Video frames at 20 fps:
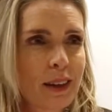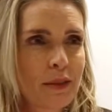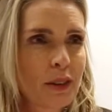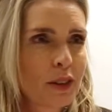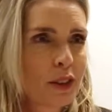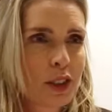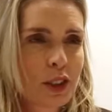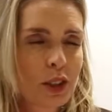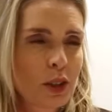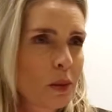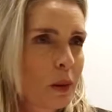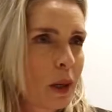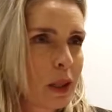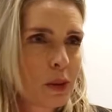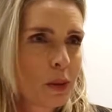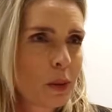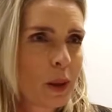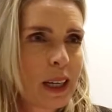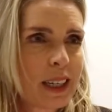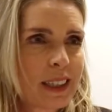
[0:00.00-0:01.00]
if you just
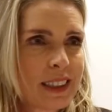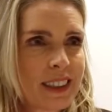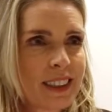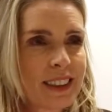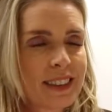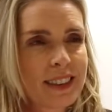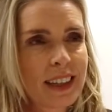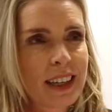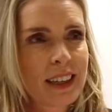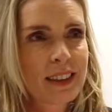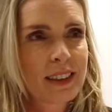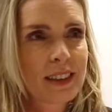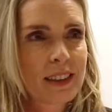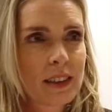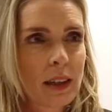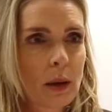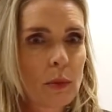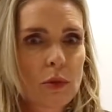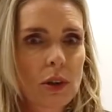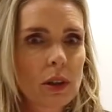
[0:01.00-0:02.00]
graduated
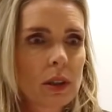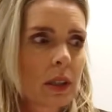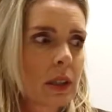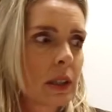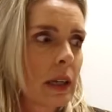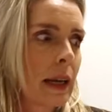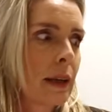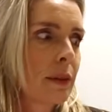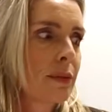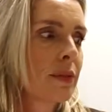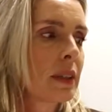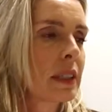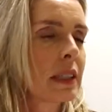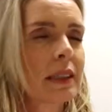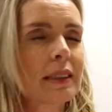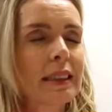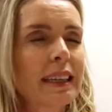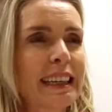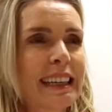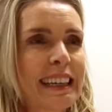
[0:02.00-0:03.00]
and someone is like
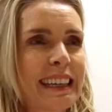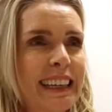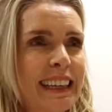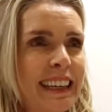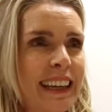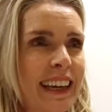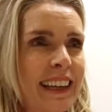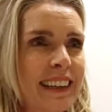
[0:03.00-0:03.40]
visiting.